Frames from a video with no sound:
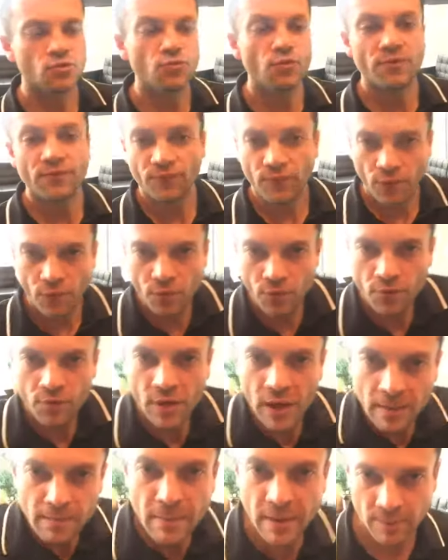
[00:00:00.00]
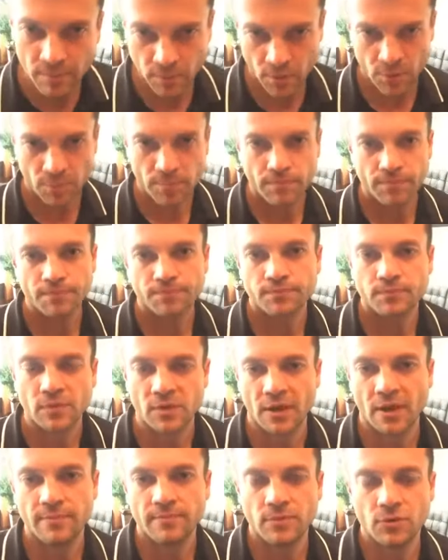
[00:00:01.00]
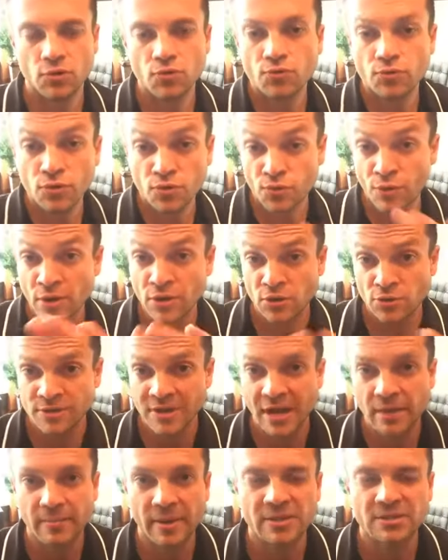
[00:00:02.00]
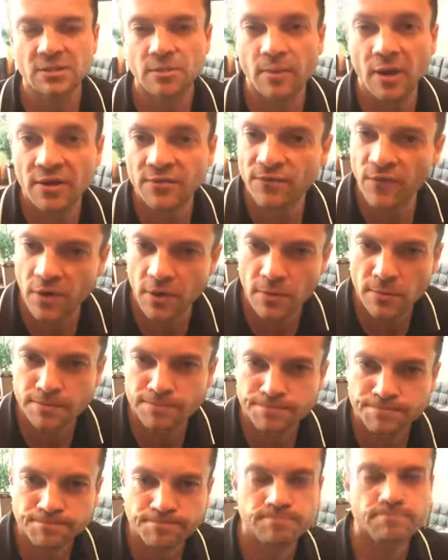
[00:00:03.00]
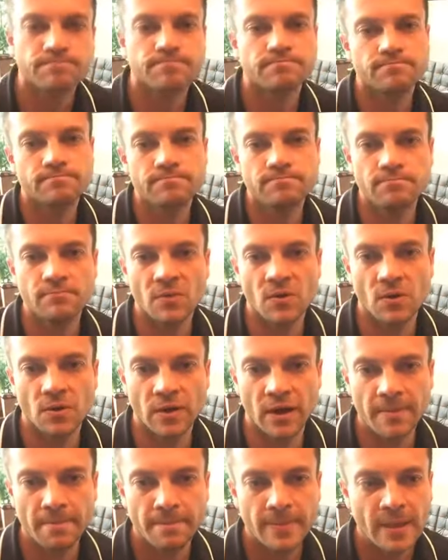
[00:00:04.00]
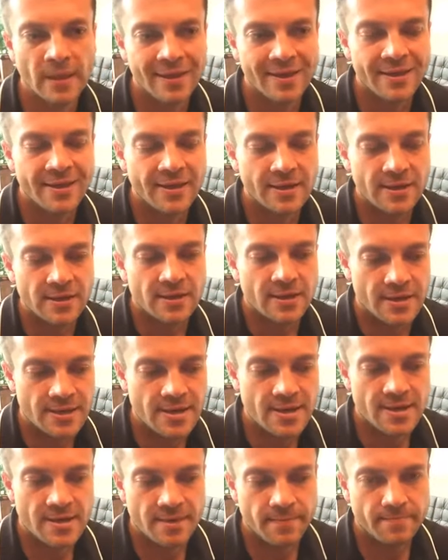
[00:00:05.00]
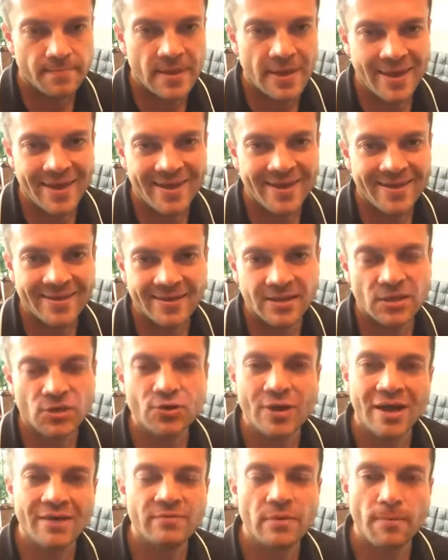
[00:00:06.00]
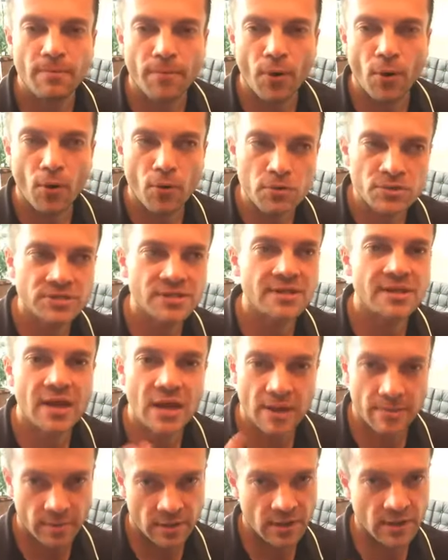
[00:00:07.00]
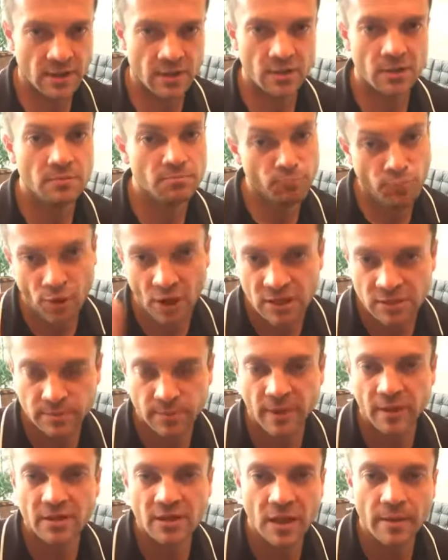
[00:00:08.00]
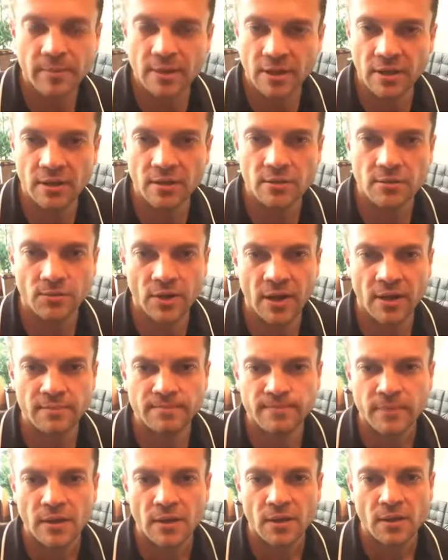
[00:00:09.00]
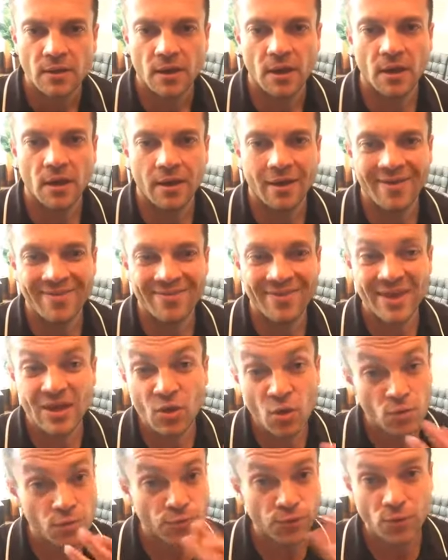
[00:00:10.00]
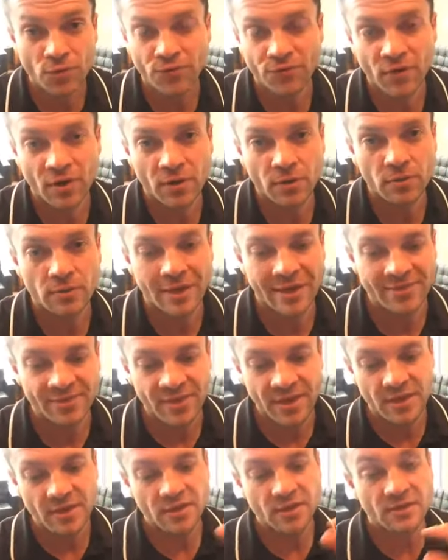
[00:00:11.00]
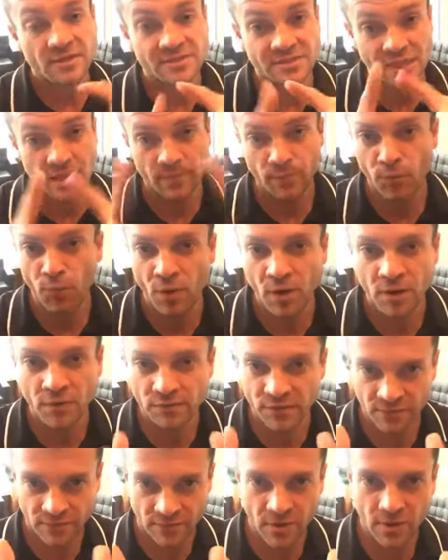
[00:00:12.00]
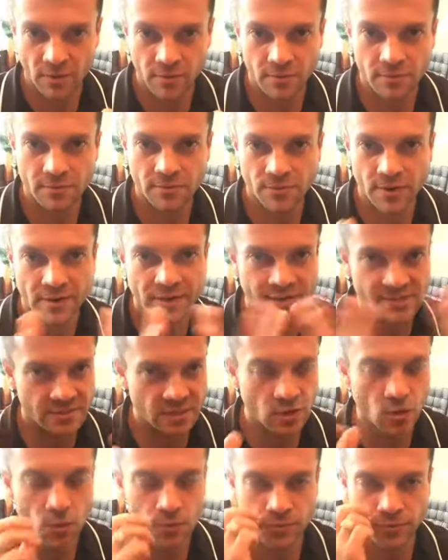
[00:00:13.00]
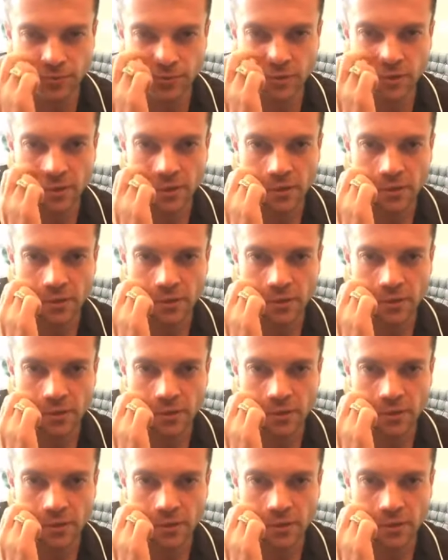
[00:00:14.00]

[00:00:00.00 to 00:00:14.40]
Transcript: refer a member. Okay, you run your Tech Mastermind funnel. Okay. And you have a person coming in, prospect coming in, right? And they go through your funnel, and they, in step one of the funnel, right, as they go into the